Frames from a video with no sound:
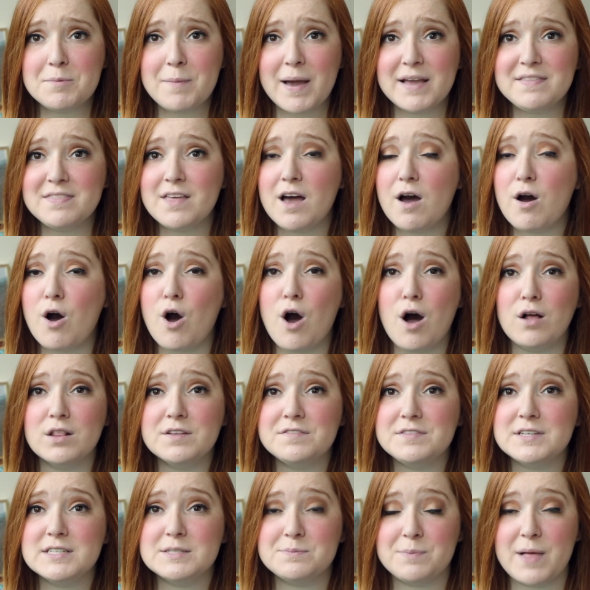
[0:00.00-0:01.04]
in mind that all
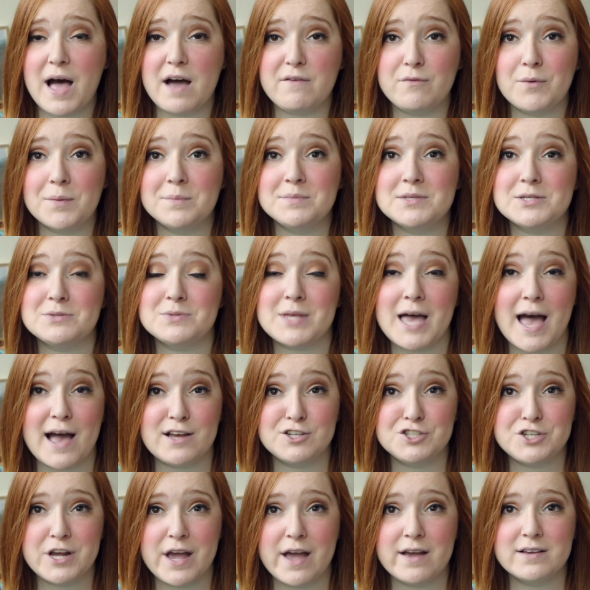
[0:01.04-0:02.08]
of these platforms use
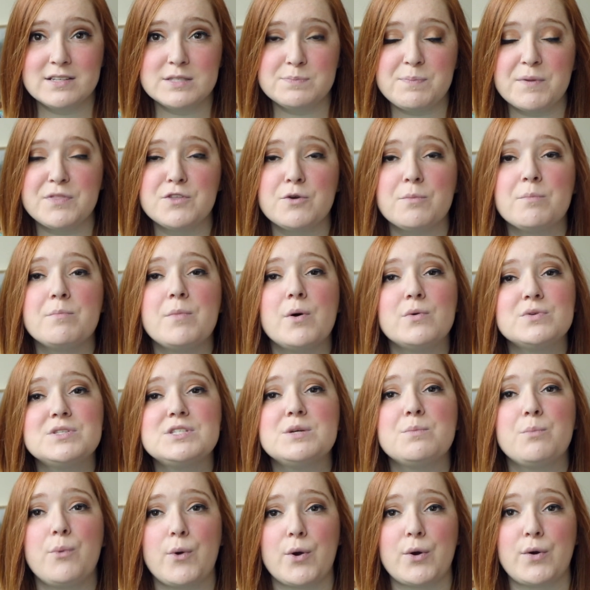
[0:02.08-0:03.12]
hashtags, but they're most
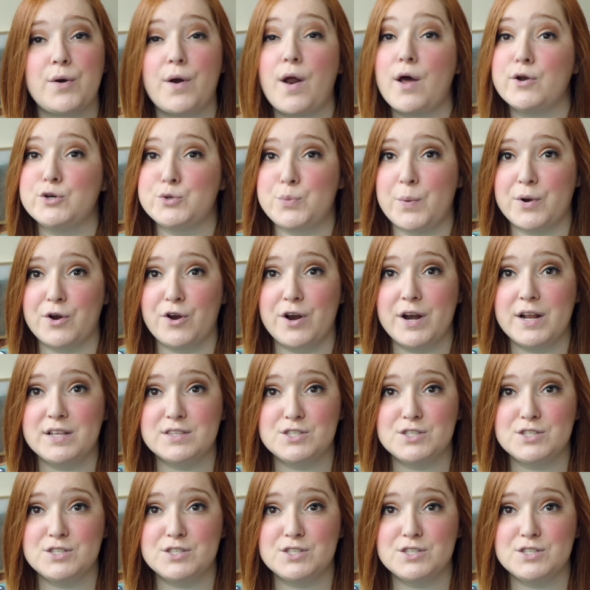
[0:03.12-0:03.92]
important on Twitter and